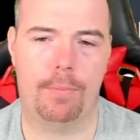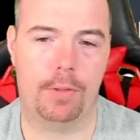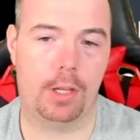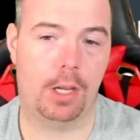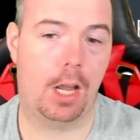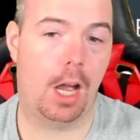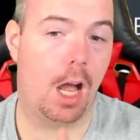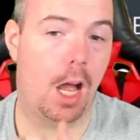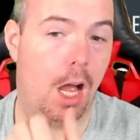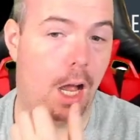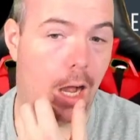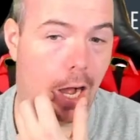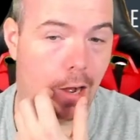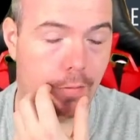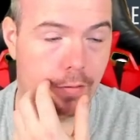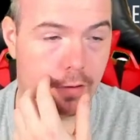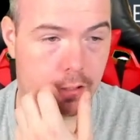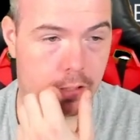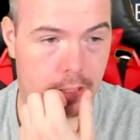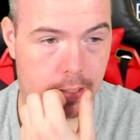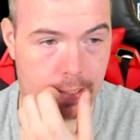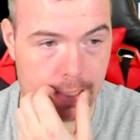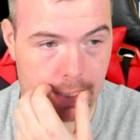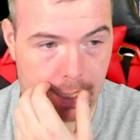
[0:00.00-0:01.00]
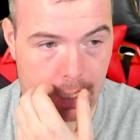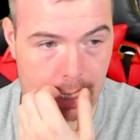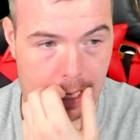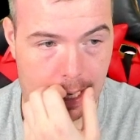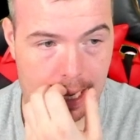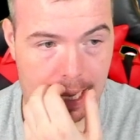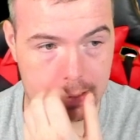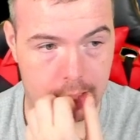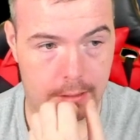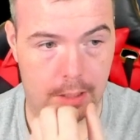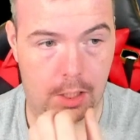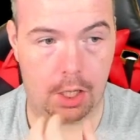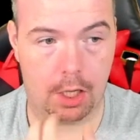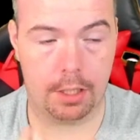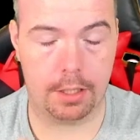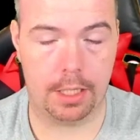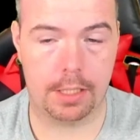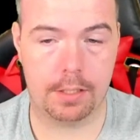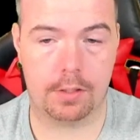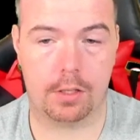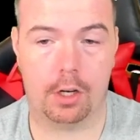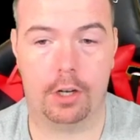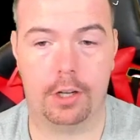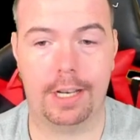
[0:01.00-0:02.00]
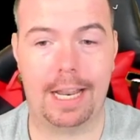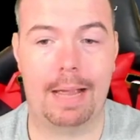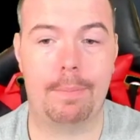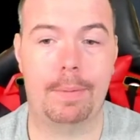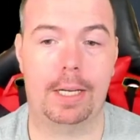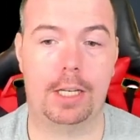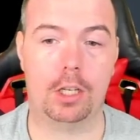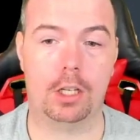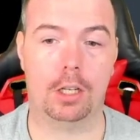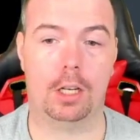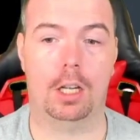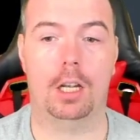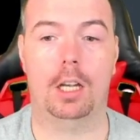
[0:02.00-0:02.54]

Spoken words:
Obviously, he hasn't got his dynamic